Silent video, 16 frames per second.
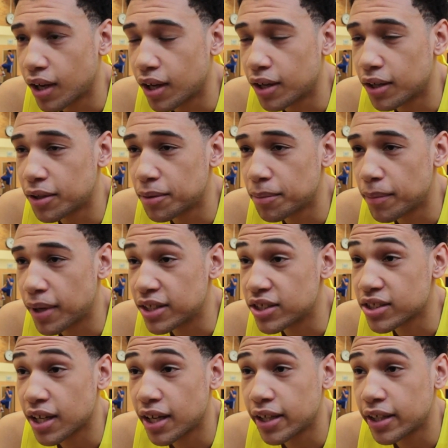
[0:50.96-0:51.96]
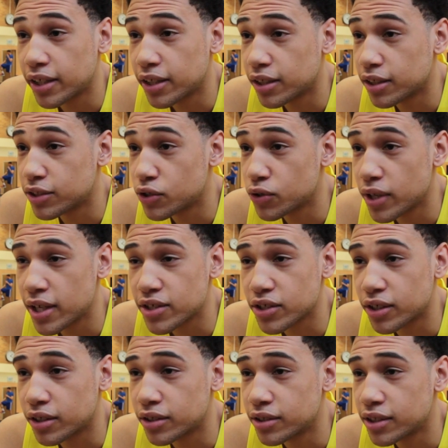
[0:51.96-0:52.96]
I just got here 2 days
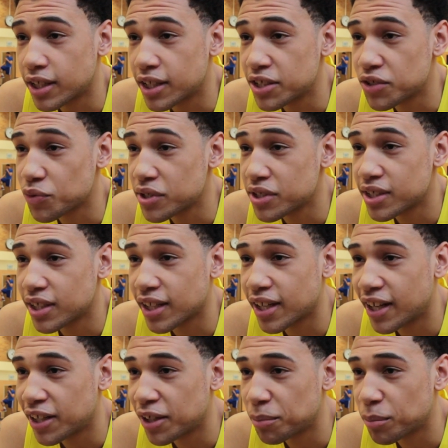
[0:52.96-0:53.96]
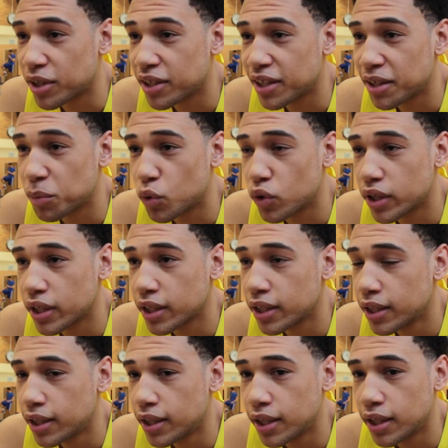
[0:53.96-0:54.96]
ago. Today's Wednesday. Got here Monday morning.
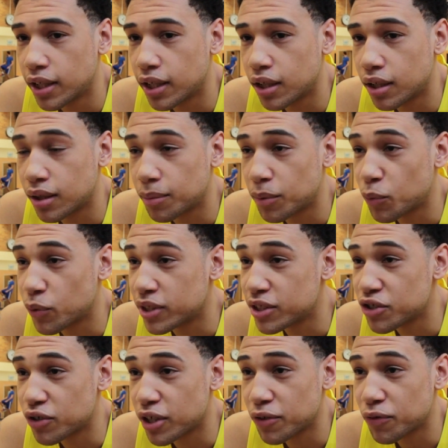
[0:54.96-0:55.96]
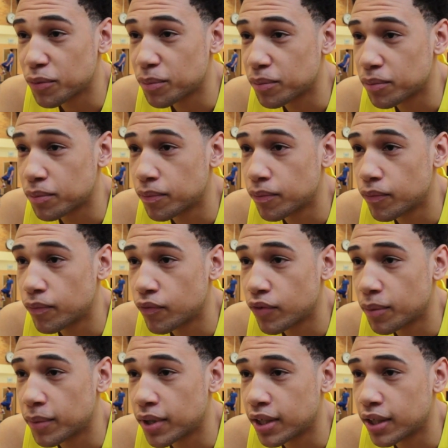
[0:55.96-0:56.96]
I went straight from
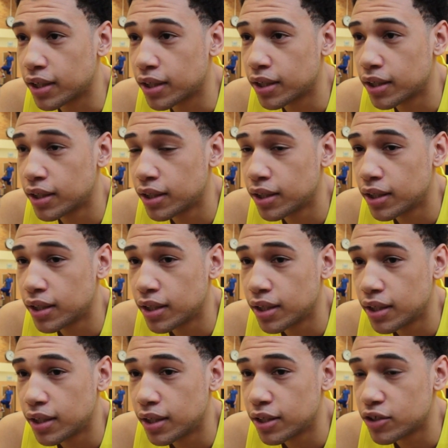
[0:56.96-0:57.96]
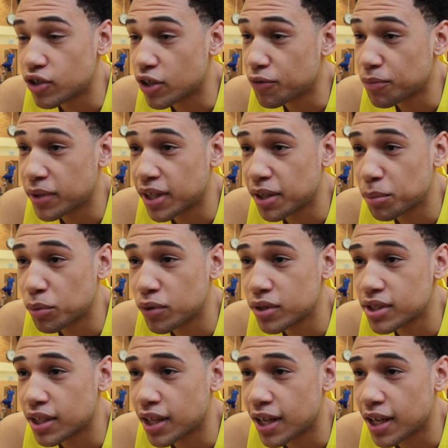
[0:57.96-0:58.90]
the airport to